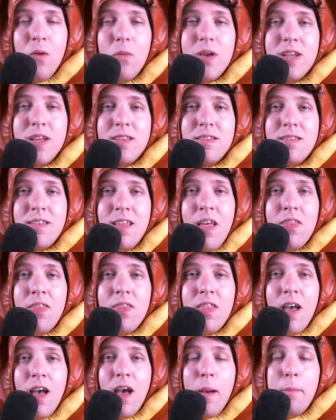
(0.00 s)
we could see
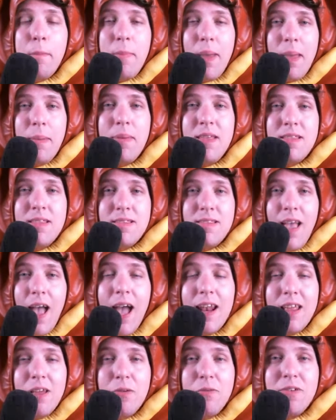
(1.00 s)
that the baby
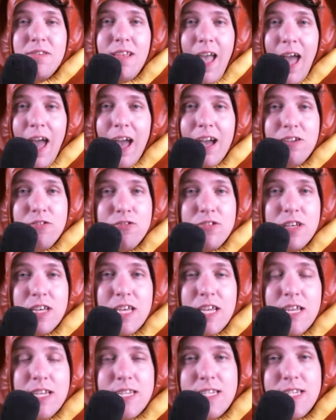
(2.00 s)
daddy was
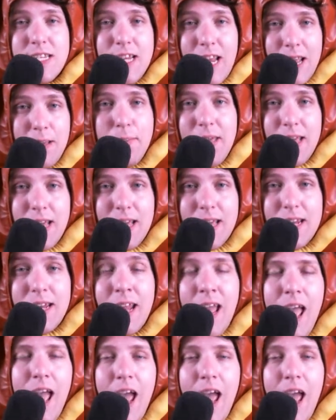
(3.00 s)
actually Damien,